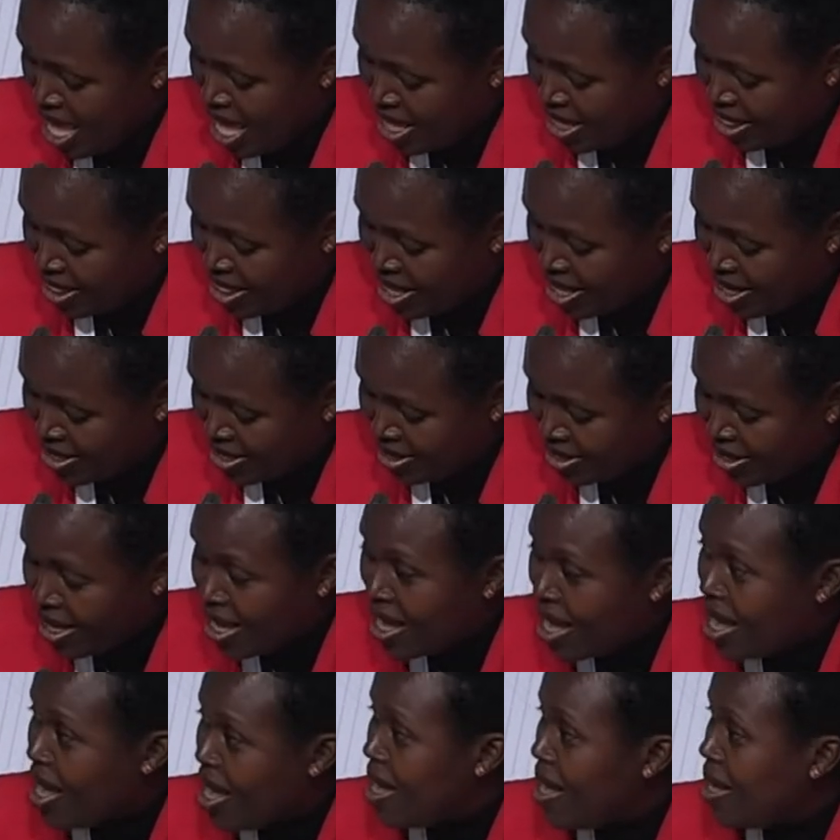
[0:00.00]

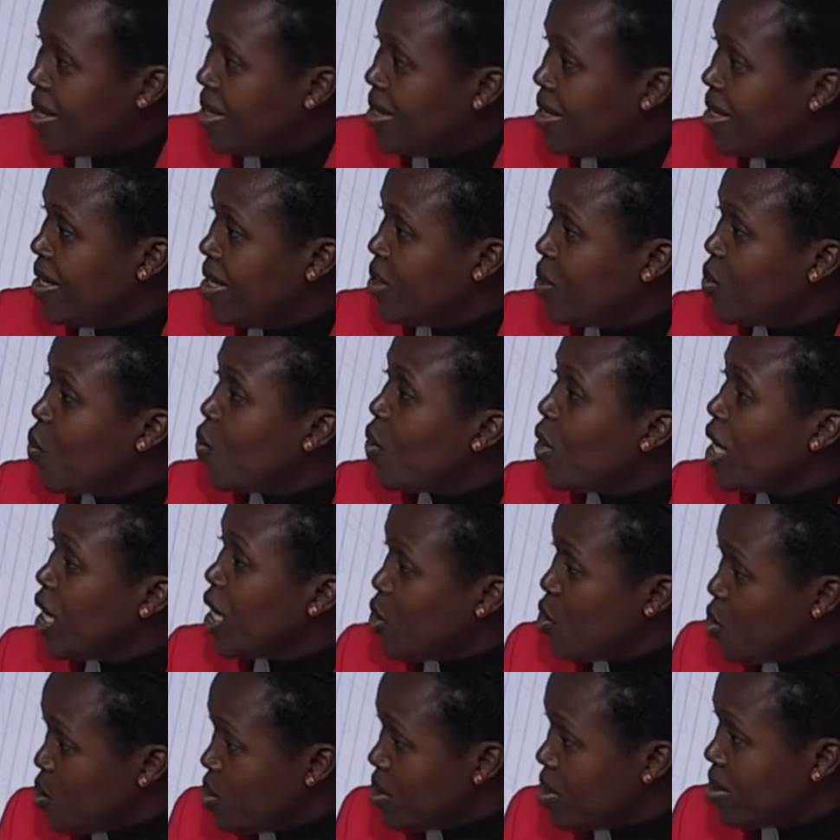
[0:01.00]
that we
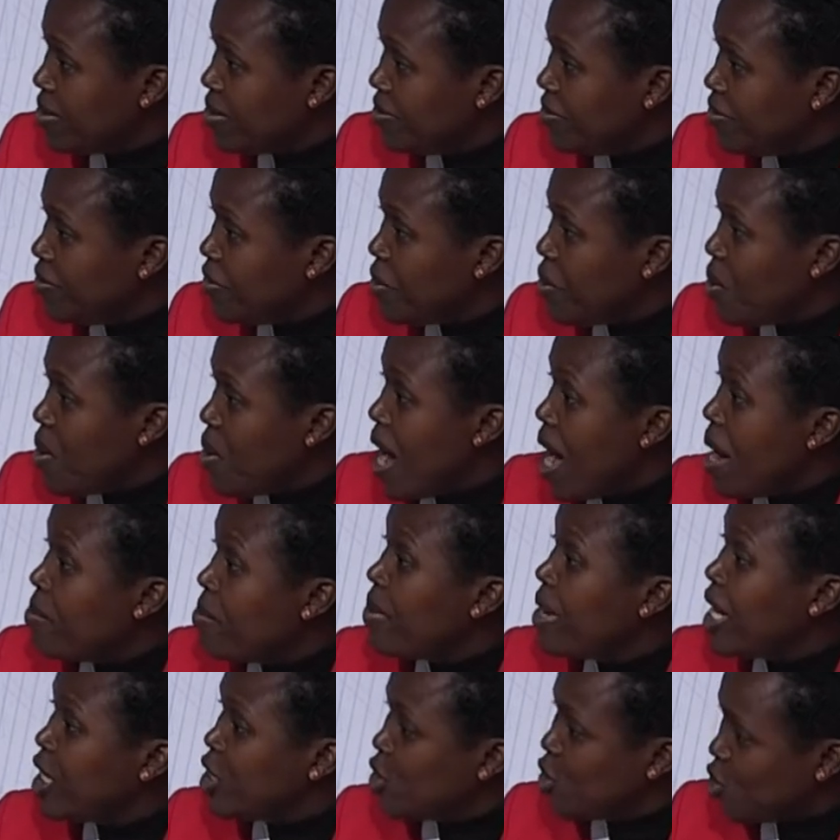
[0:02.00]
look for a
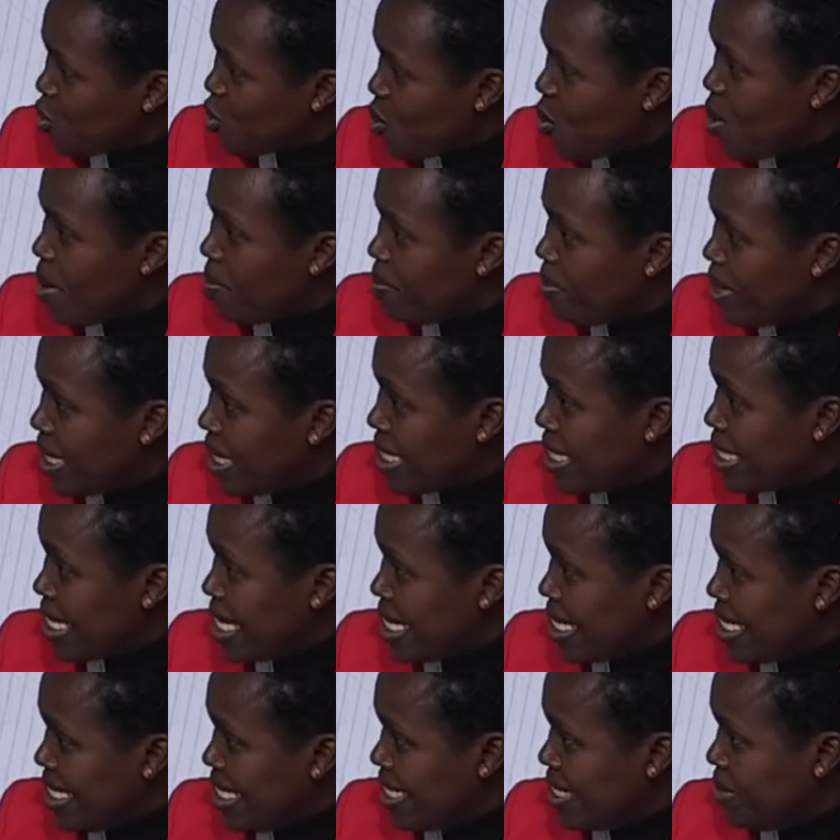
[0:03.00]
mature
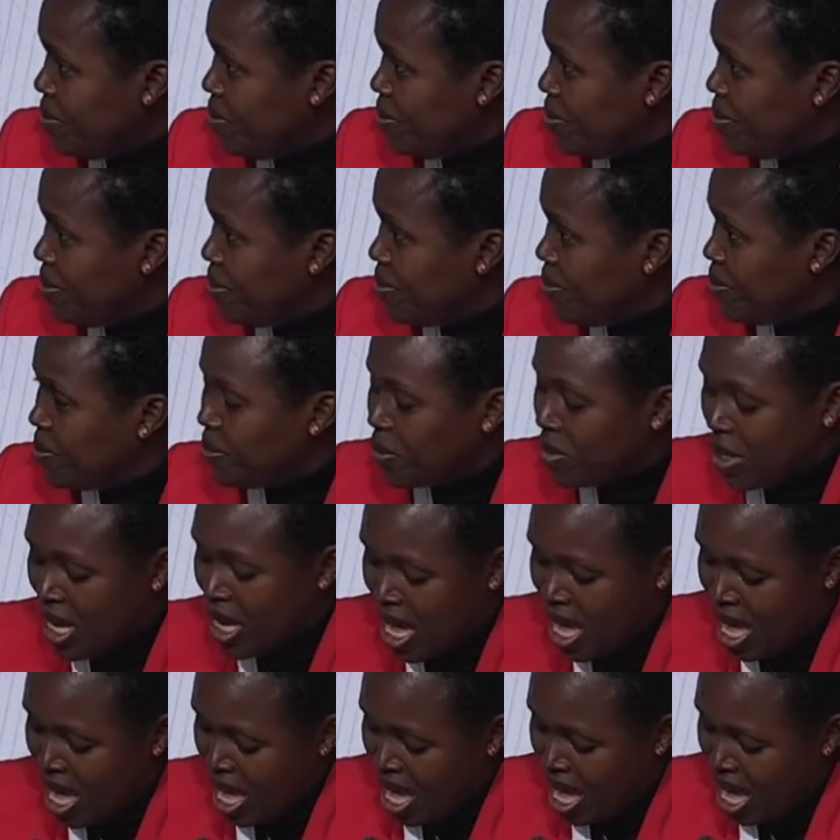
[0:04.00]
partnership.
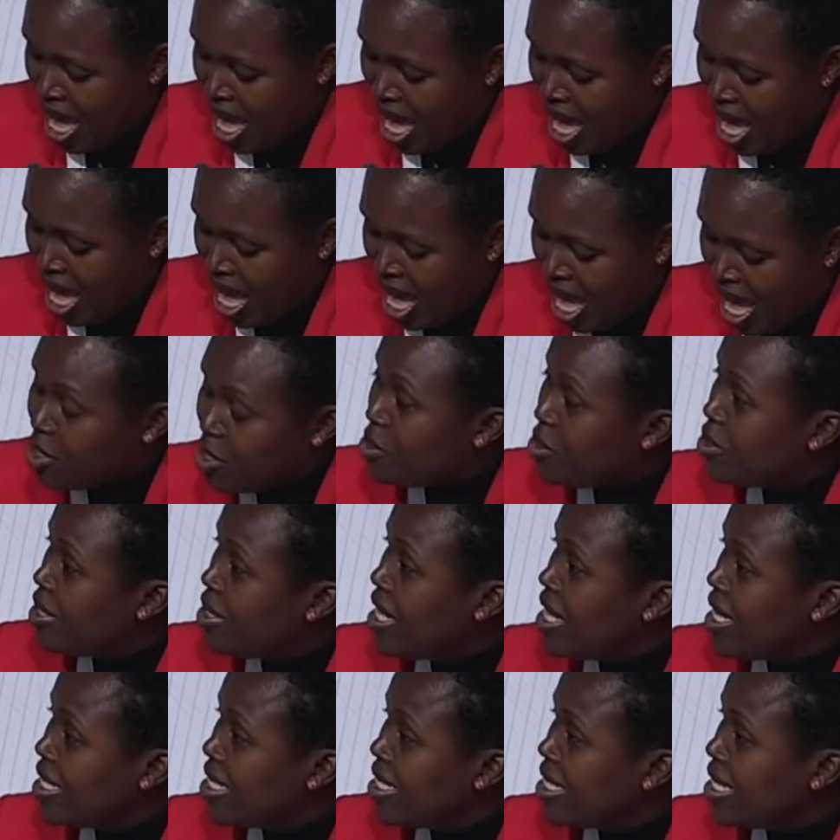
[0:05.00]
I know
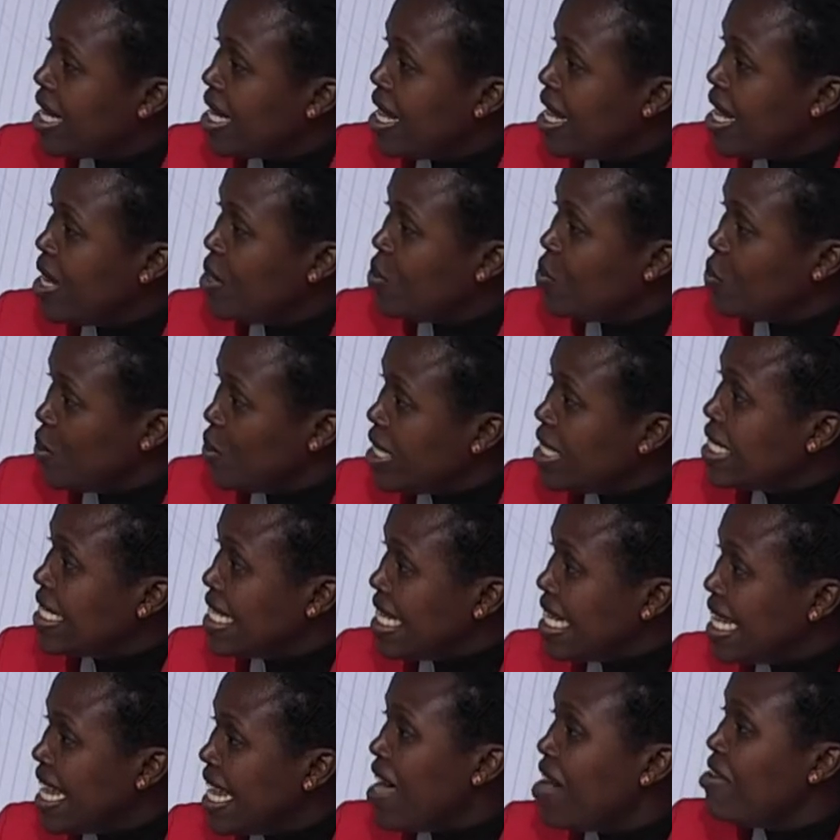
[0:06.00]
that we
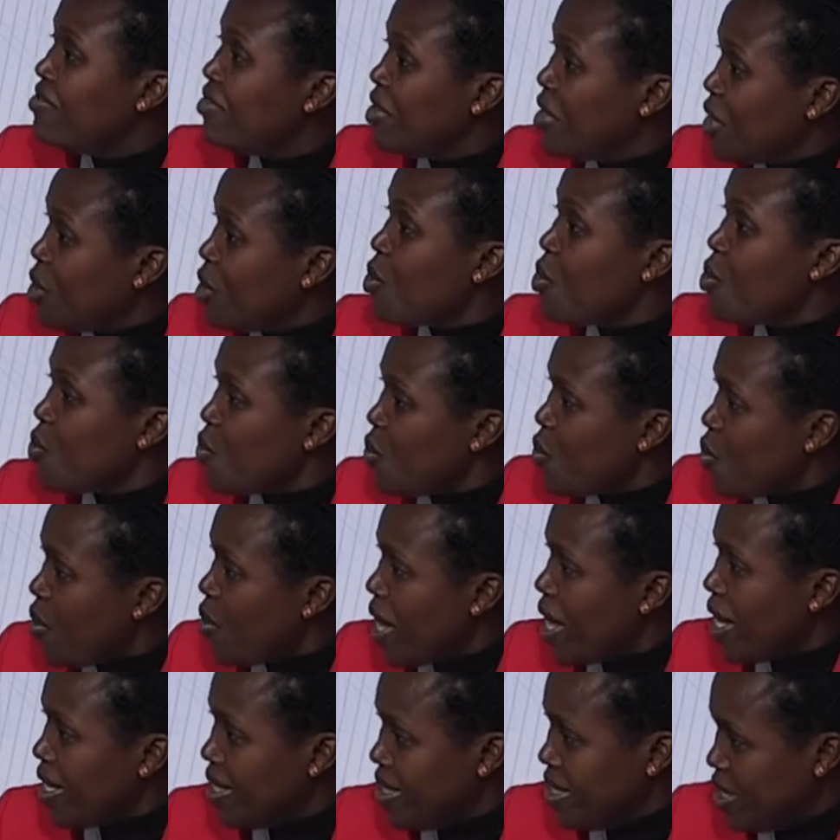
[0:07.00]
still have a long
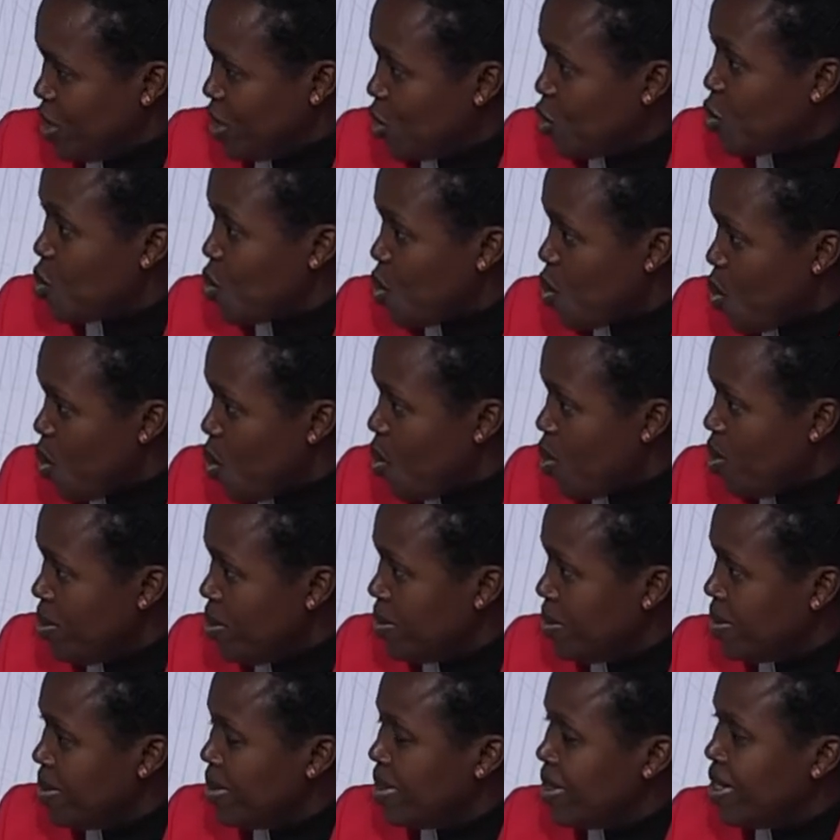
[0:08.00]
way to go,
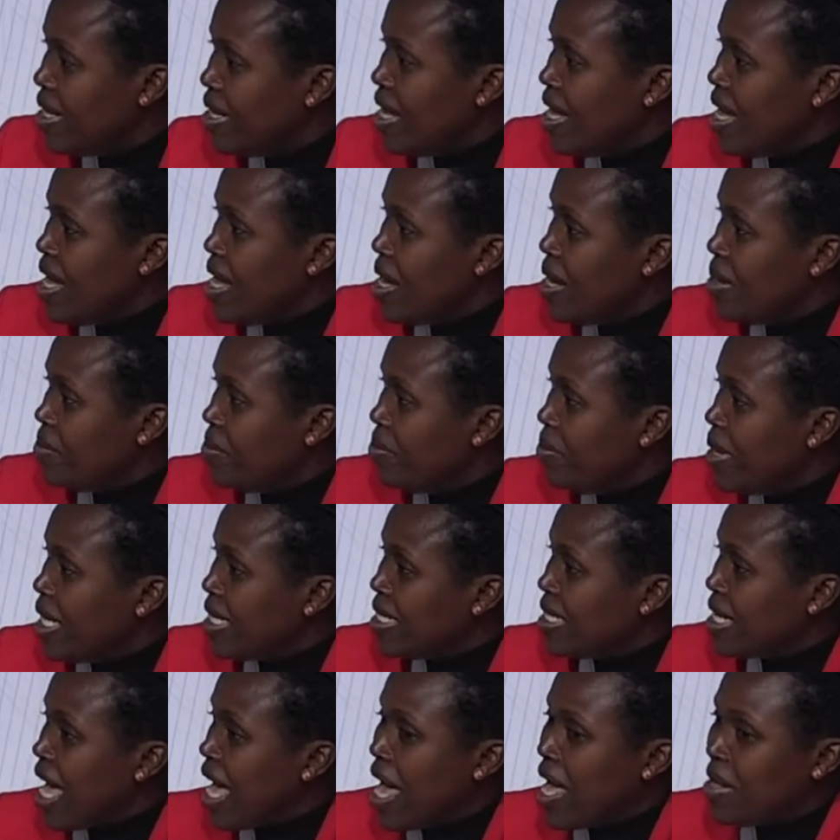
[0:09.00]

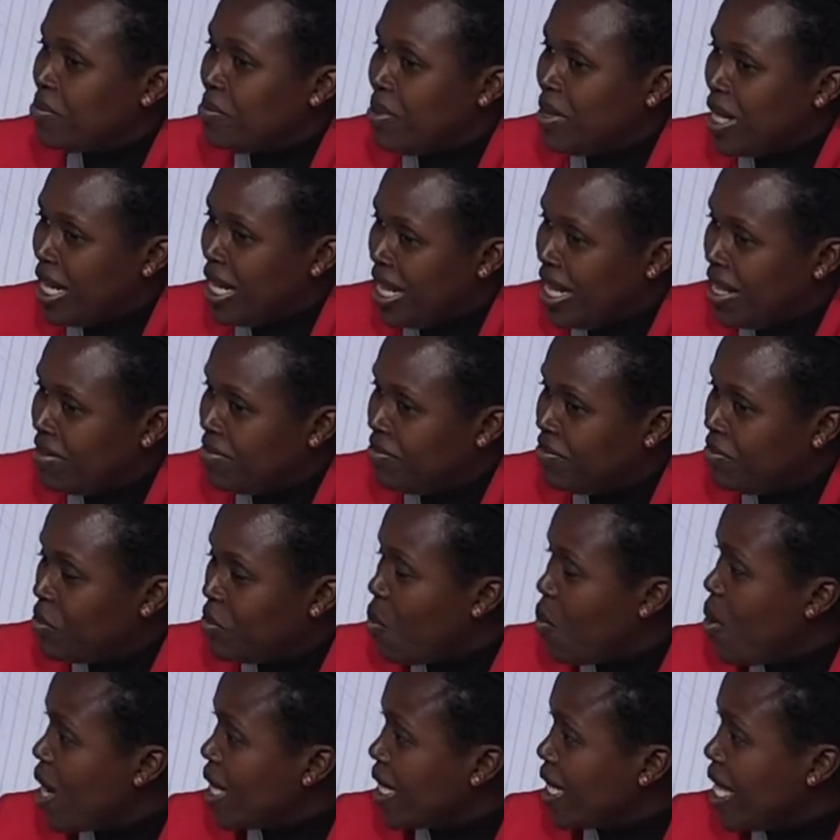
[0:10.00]
but I believe
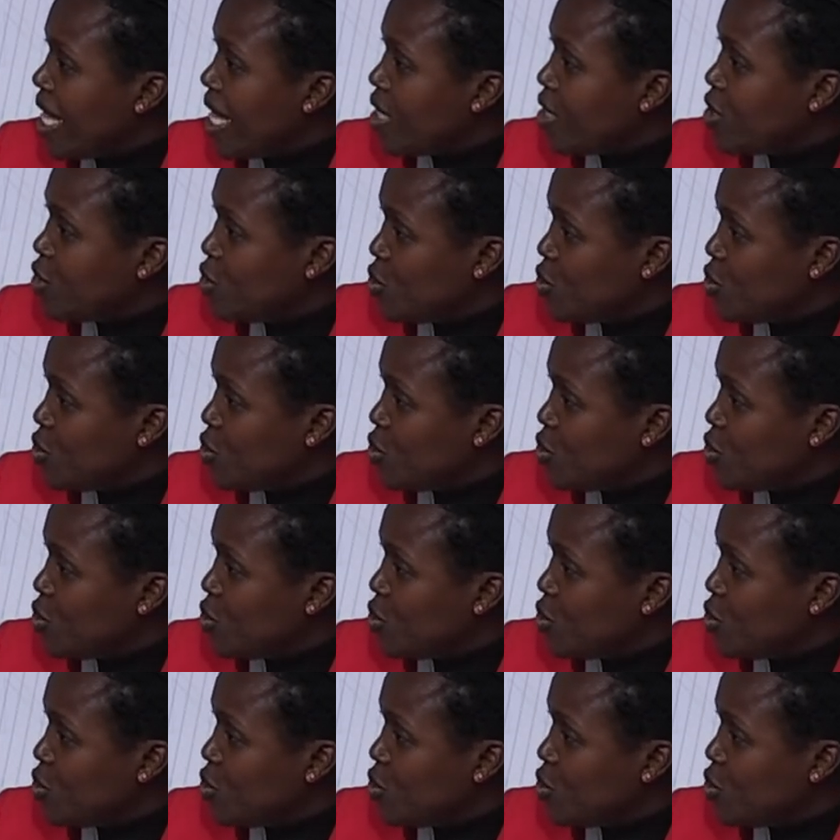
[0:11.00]
working